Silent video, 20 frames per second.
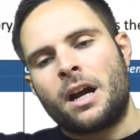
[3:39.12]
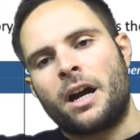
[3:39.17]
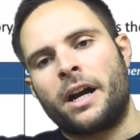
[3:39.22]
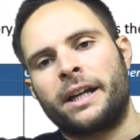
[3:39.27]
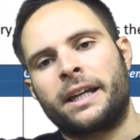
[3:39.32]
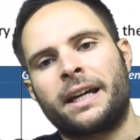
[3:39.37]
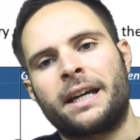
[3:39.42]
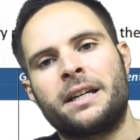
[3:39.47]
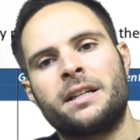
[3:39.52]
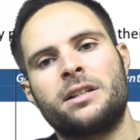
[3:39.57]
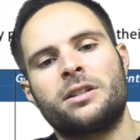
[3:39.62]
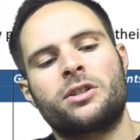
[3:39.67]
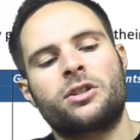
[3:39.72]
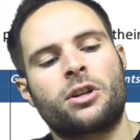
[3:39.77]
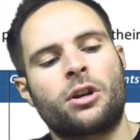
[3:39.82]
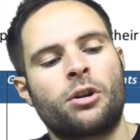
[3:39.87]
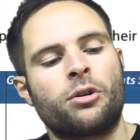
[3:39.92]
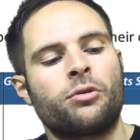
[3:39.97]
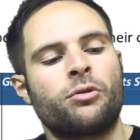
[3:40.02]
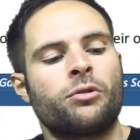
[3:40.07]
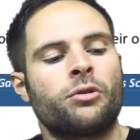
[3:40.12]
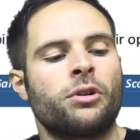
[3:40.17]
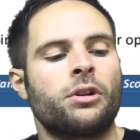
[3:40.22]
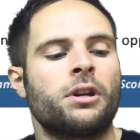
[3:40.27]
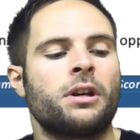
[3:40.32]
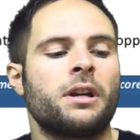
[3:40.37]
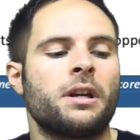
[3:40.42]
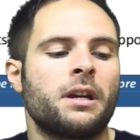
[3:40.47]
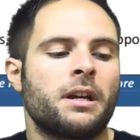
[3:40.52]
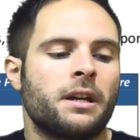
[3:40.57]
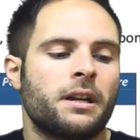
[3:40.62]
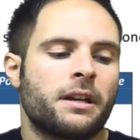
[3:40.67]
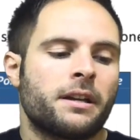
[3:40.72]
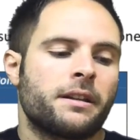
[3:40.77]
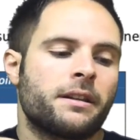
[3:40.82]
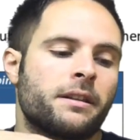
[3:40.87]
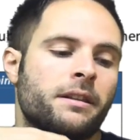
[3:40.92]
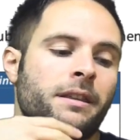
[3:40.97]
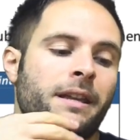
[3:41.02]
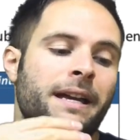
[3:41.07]
Okay, so
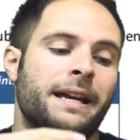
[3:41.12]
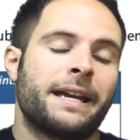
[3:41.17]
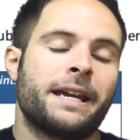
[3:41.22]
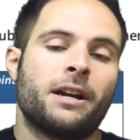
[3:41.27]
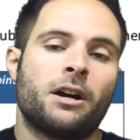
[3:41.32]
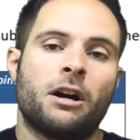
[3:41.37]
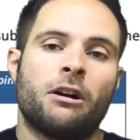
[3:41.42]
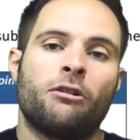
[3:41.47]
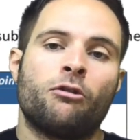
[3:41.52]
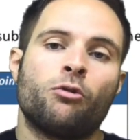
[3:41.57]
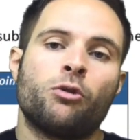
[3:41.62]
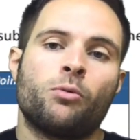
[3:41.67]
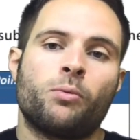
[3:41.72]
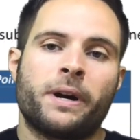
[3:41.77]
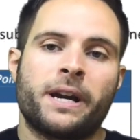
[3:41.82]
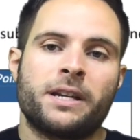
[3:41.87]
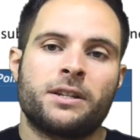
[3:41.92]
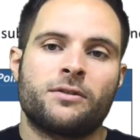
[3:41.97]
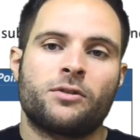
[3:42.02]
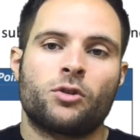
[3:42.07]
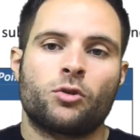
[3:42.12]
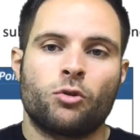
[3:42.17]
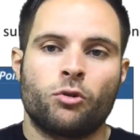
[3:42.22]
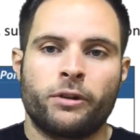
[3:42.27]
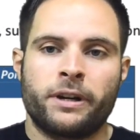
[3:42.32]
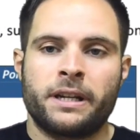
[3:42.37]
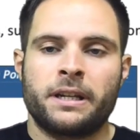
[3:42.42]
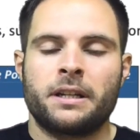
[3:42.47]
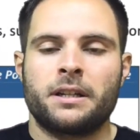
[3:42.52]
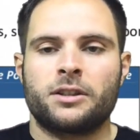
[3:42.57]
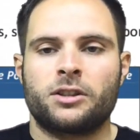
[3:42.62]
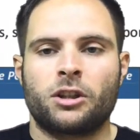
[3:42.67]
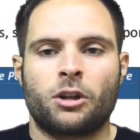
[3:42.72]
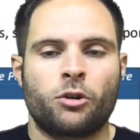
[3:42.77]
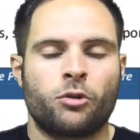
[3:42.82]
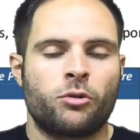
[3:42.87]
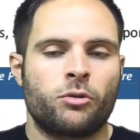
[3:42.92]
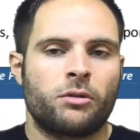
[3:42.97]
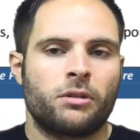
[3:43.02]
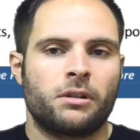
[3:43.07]
they are all the ways of scoring.
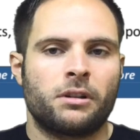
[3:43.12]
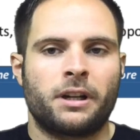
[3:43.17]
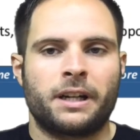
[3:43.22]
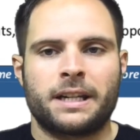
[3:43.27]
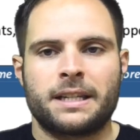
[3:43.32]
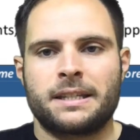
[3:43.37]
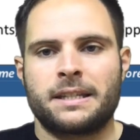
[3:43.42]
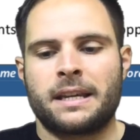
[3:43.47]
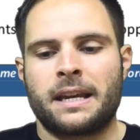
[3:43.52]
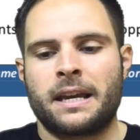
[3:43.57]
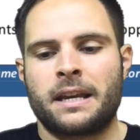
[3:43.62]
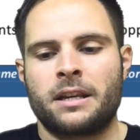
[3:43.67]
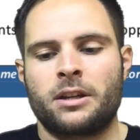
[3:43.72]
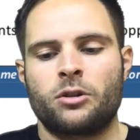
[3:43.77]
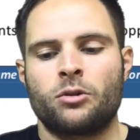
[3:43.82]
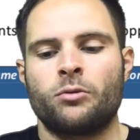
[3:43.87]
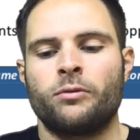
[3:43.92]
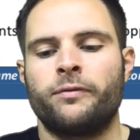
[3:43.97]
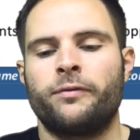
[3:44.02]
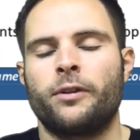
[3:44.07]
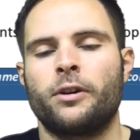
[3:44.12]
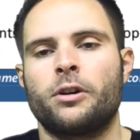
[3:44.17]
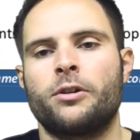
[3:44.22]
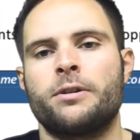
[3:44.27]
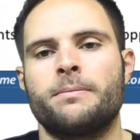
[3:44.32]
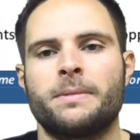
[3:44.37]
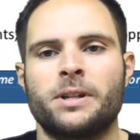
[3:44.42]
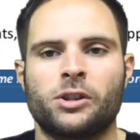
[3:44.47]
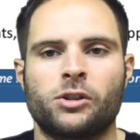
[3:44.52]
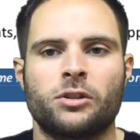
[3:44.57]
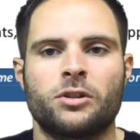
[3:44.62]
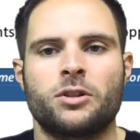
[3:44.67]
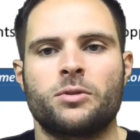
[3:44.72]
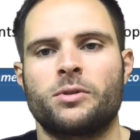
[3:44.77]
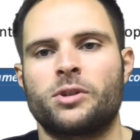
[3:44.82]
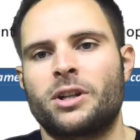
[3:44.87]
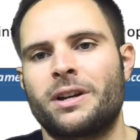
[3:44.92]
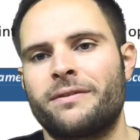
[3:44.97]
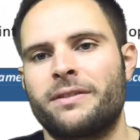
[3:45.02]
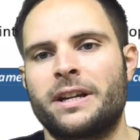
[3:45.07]
So, like I said, you'll follow the missions,
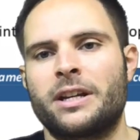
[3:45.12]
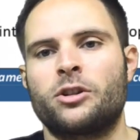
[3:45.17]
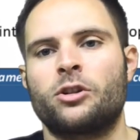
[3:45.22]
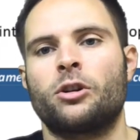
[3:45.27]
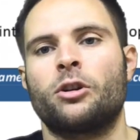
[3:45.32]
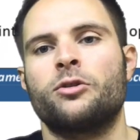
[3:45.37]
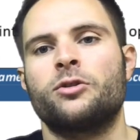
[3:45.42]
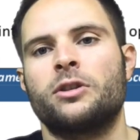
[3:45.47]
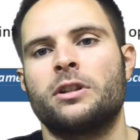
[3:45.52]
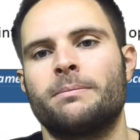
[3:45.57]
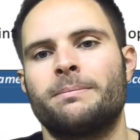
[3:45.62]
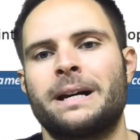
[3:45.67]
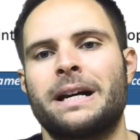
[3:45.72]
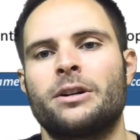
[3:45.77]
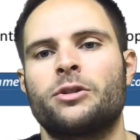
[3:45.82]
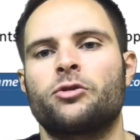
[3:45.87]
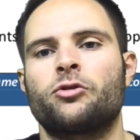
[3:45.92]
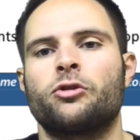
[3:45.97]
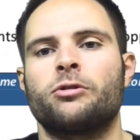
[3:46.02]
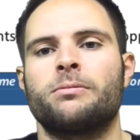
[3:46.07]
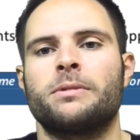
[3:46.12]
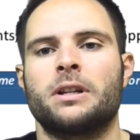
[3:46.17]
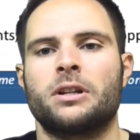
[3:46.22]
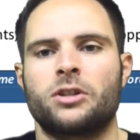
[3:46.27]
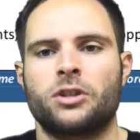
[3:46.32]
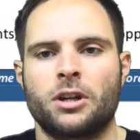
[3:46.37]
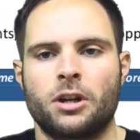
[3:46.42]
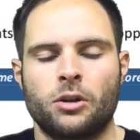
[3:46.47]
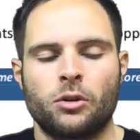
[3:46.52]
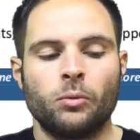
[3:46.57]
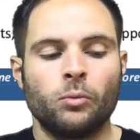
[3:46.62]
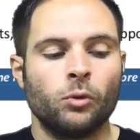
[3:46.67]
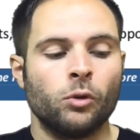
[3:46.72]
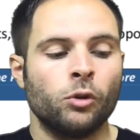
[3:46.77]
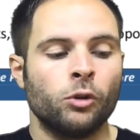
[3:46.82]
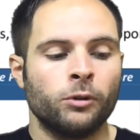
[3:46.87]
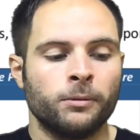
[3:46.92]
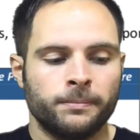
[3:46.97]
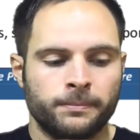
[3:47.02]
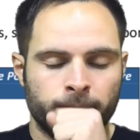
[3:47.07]
whichever they're chosen, the Maelstrom, the Eternal
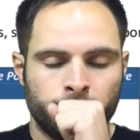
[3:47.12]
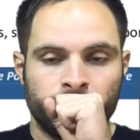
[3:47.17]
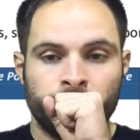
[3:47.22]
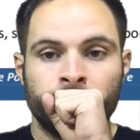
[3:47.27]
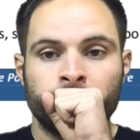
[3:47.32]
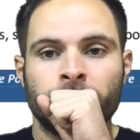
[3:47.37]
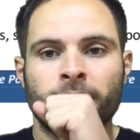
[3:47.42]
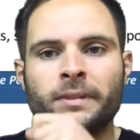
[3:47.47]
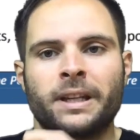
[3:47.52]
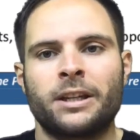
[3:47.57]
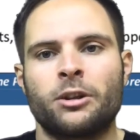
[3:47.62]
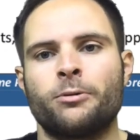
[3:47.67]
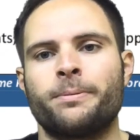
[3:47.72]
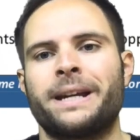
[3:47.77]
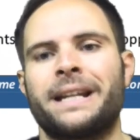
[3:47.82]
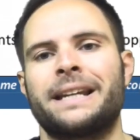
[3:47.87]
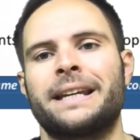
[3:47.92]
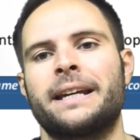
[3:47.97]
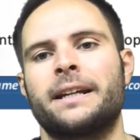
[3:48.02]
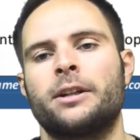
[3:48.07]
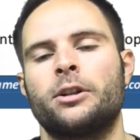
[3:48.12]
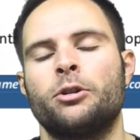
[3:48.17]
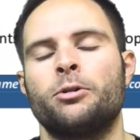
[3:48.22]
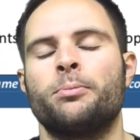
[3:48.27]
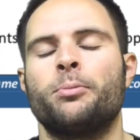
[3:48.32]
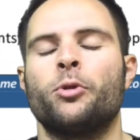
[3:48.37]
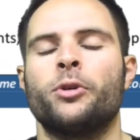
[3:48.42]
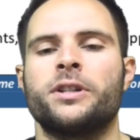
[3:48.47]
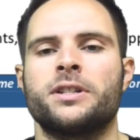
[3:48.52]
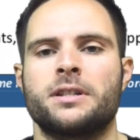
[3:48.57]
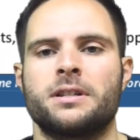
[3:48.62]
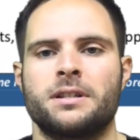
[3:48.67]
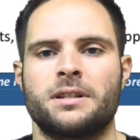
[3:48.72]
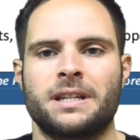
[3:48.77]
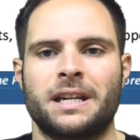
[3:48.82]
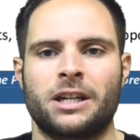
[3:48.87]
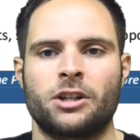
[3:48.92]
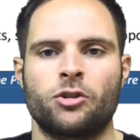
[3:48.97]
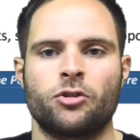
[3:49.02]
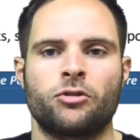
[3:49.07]
War, then you'll be able to get kill points and
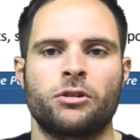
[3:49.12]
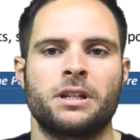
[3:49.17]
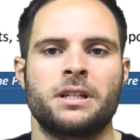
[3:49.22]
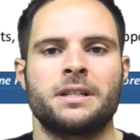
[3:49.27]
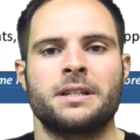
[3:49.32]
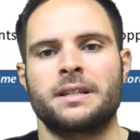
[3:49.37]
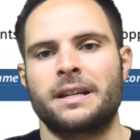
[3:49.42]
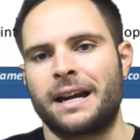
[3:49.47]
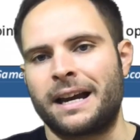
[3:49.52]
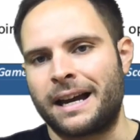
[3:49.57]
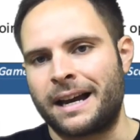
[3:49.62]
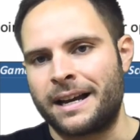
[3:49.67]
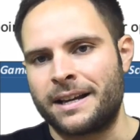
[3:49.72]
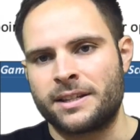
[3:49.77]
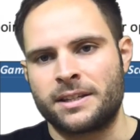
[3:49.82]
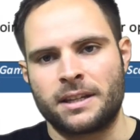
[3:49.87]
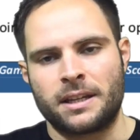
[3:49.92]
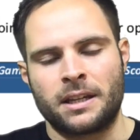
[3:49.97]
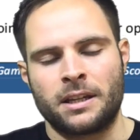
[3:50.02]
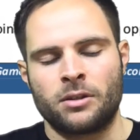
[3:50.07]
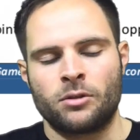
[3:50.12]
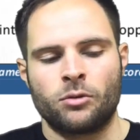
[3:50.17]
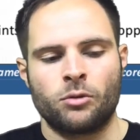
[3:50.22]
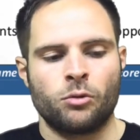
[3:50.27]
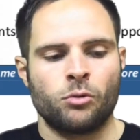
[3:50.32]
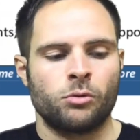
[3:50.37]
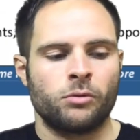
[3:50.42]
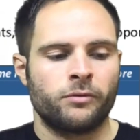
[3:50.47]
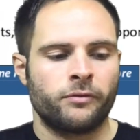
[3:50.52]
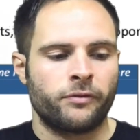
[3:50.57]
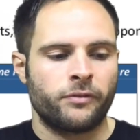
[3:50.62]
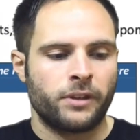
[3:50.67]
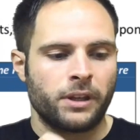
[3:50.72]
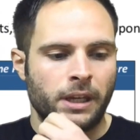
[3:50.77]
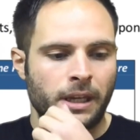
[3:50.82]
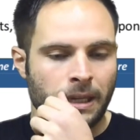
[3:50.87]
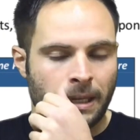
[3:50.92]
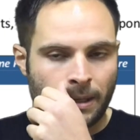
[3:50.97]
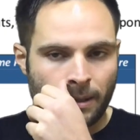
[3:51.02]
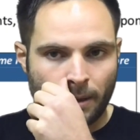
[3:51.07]
secondaries, as in all of
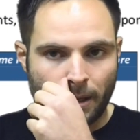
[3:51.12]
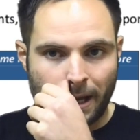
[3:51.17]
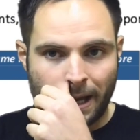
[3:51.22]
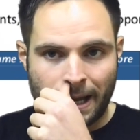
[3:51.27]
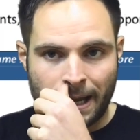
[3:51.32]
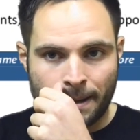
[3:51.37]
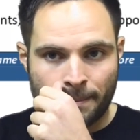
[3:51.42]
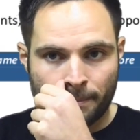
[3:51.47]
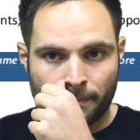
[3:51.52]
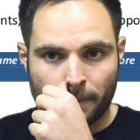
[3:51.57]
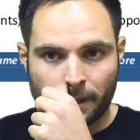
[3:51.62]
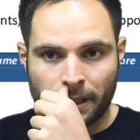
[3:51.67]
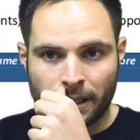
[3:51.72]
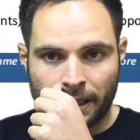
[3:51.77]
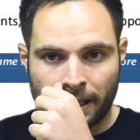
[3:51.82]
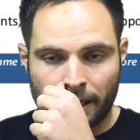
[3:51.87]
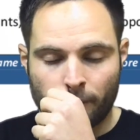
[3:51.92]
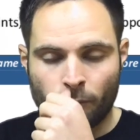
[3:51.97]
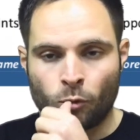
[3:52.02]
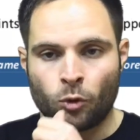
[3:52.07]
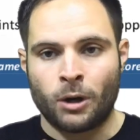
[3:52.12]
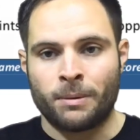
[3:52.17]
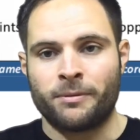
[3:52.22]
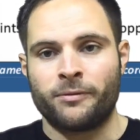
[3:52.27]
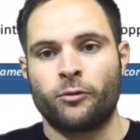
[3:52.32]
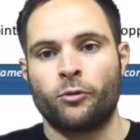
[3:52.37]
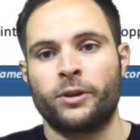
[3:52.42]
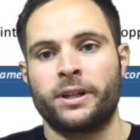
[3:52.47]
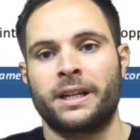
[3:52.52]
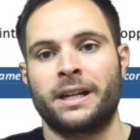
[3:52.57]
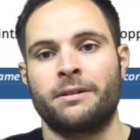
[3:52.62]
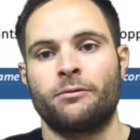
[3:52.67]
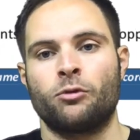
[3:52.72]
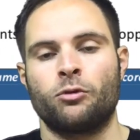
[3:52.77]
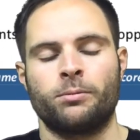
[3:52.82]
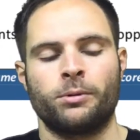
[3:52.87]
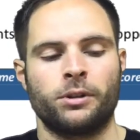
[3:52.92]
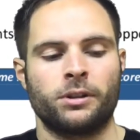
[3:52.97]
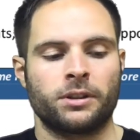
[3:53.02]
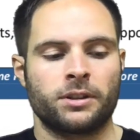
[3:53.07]
the Warhammer 40k
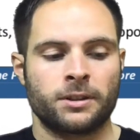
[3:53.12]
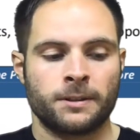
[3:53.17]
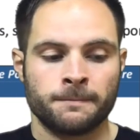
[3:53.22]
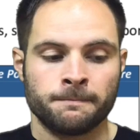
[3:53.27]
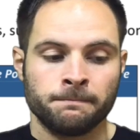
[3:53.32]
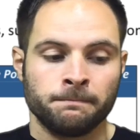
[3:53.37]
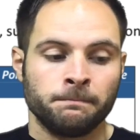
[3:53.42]
rulebooks,